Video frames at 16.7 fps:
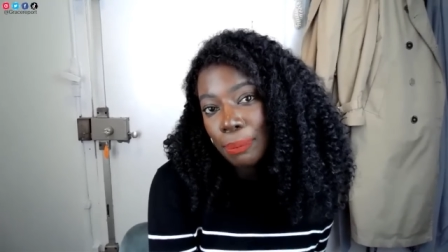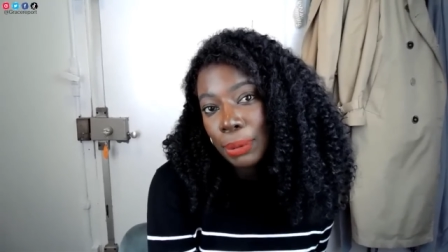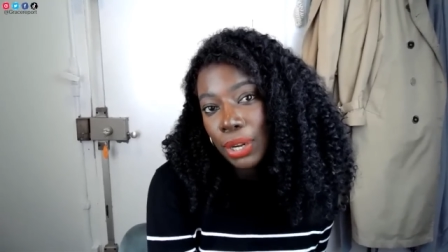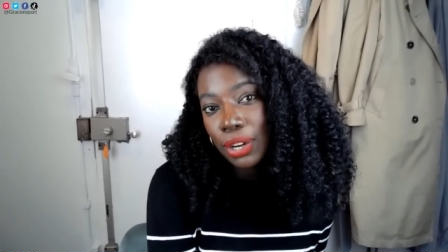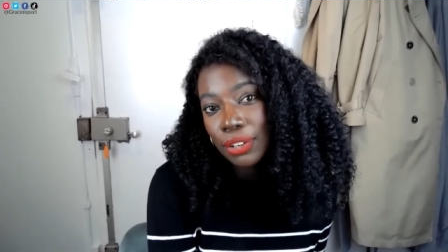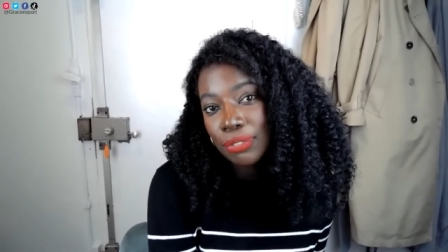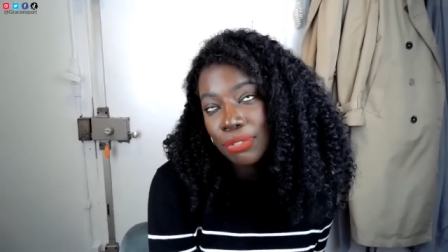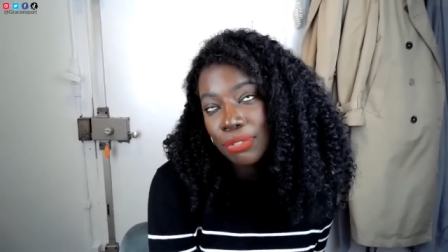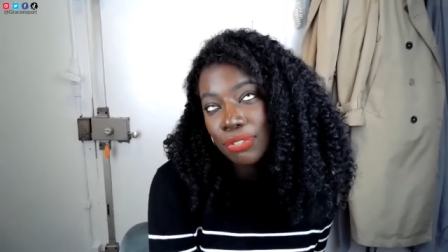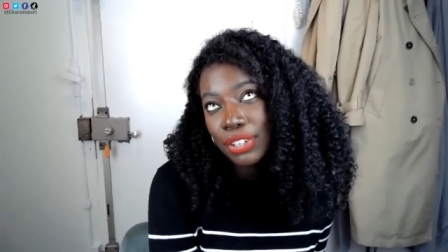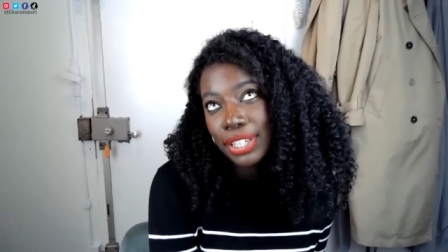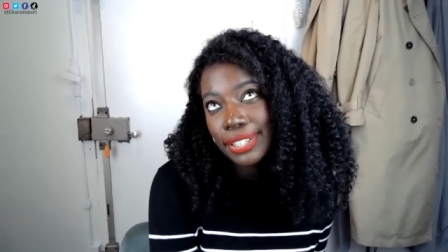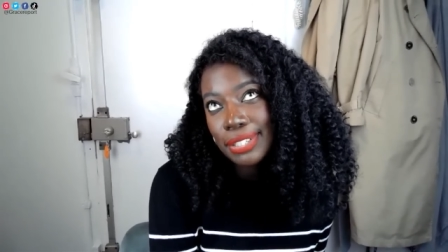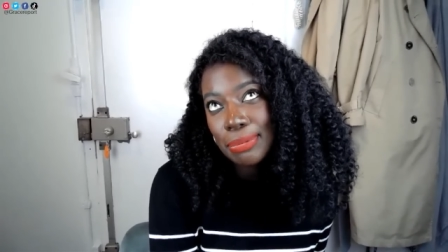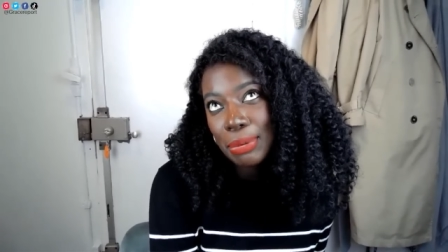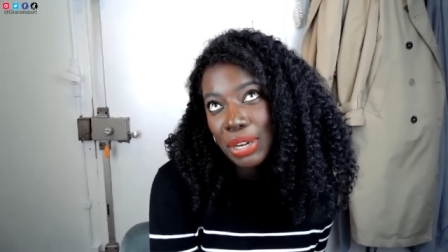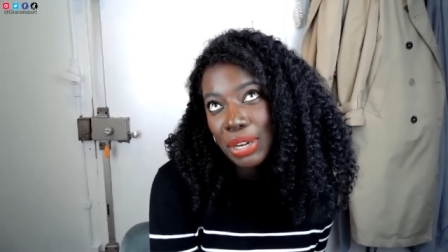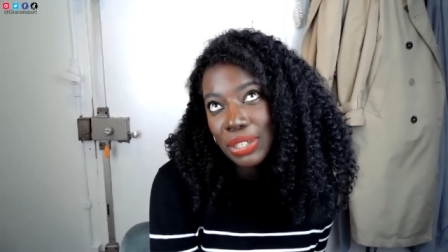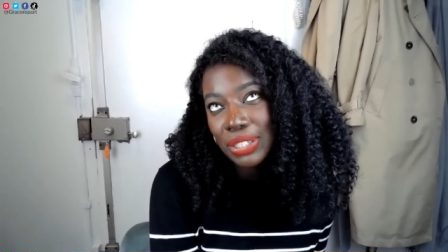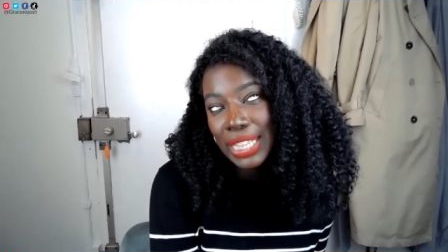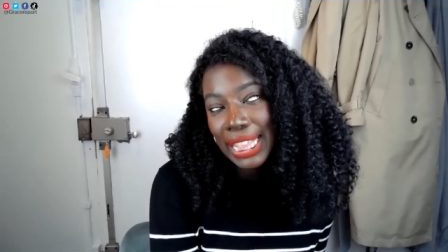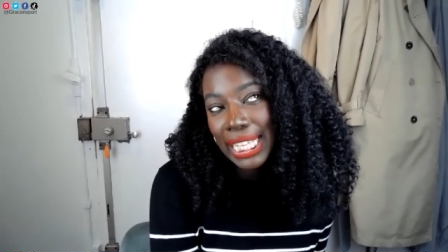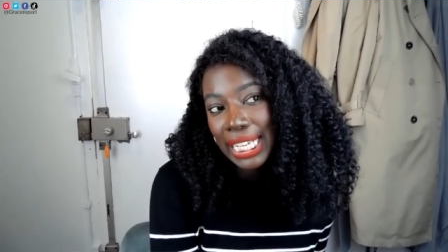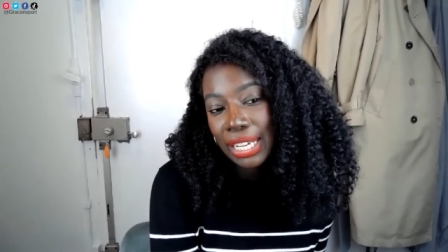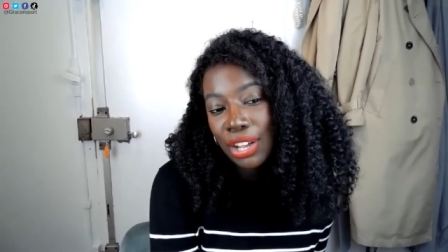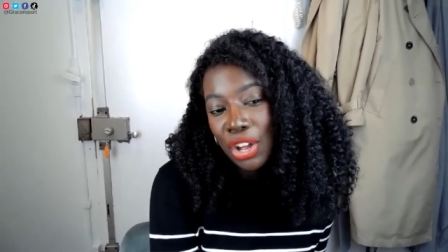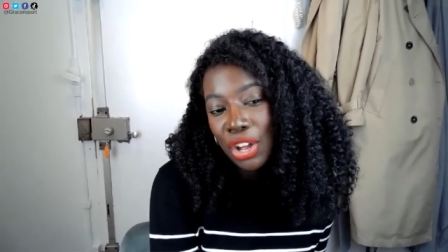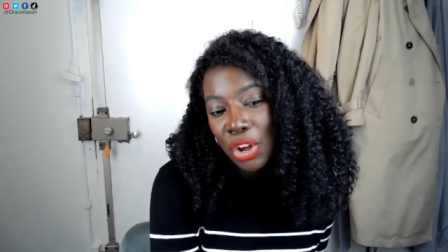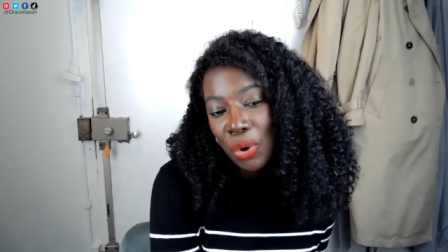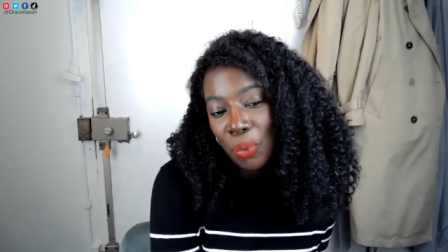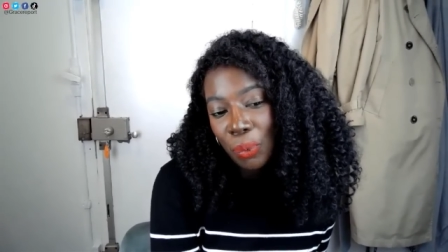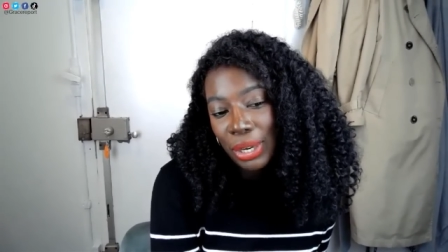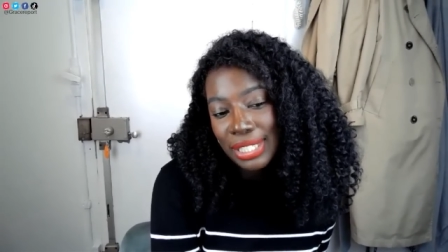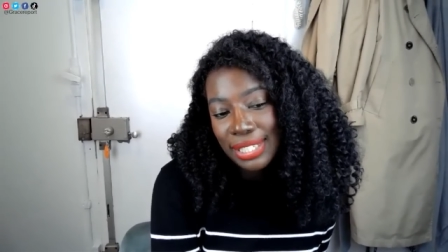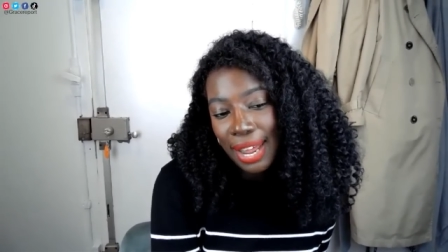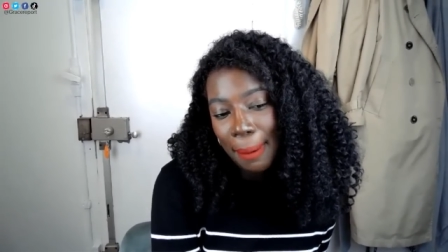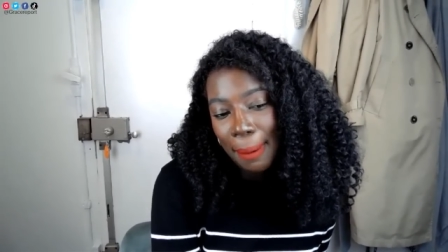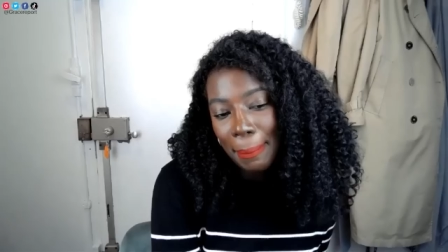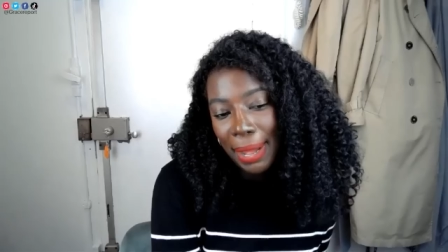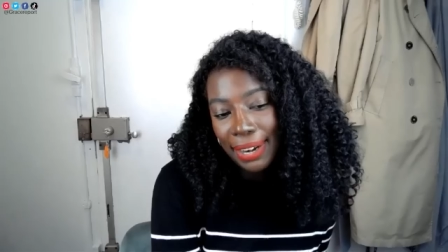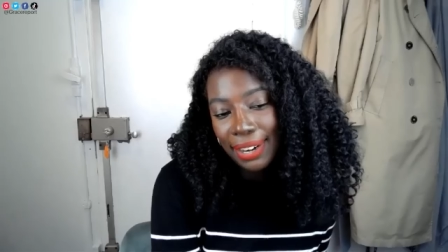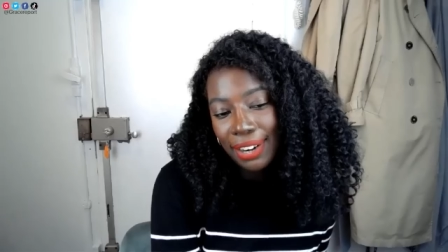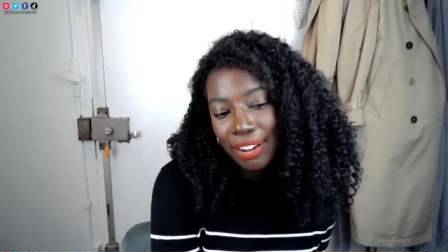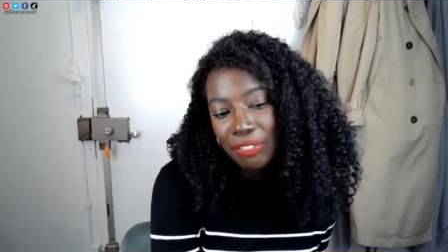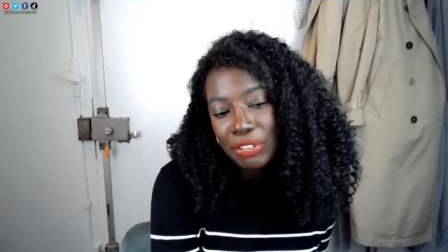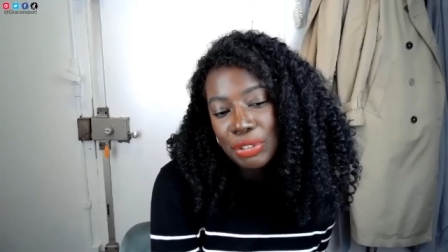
blonde fitness model thing was not bad enough.